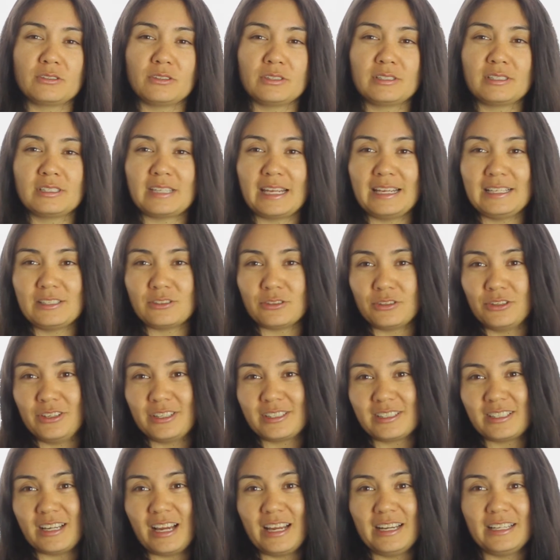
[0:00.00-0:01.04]
So Stace on
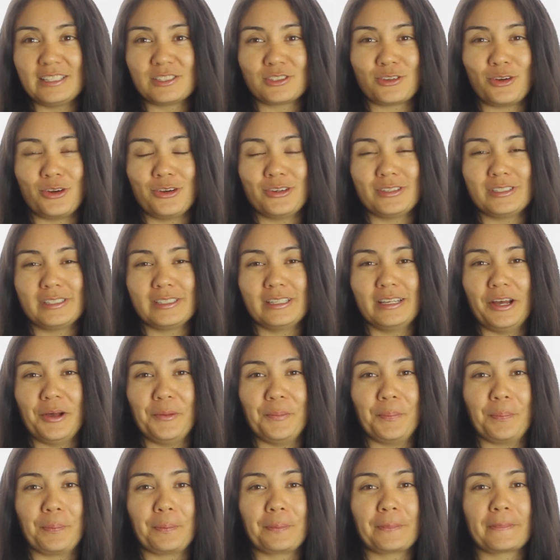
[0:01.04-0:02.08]
her side is going to
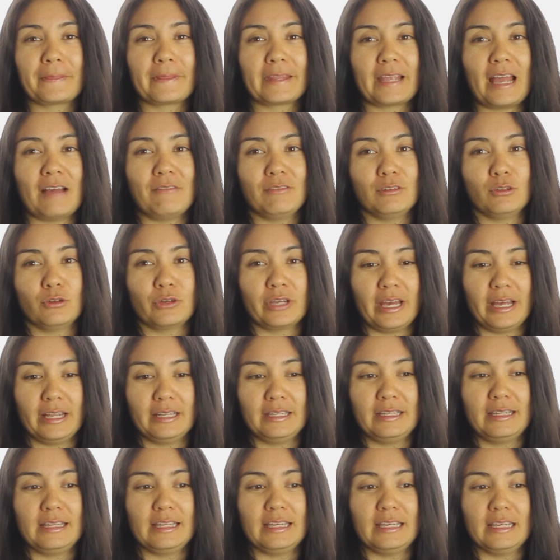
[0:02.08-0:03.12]
have a look
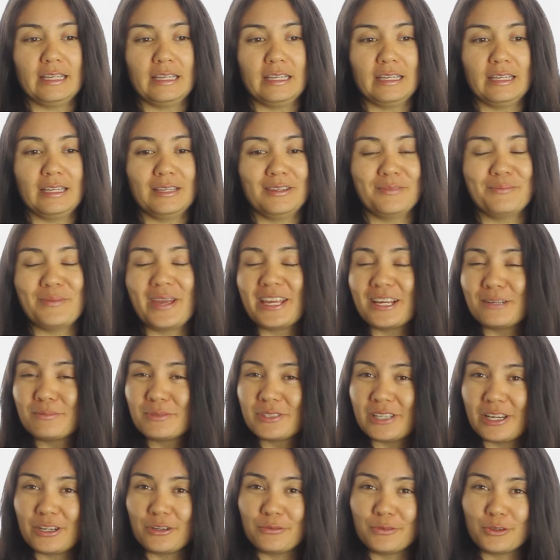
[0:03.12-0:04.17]
at the makeup
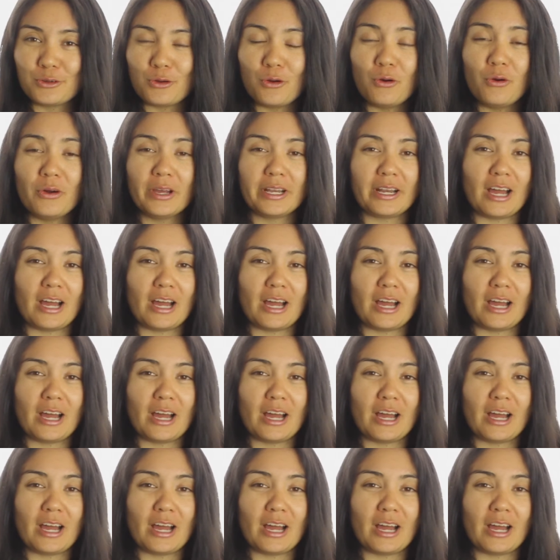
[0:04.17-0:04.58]
side of it all,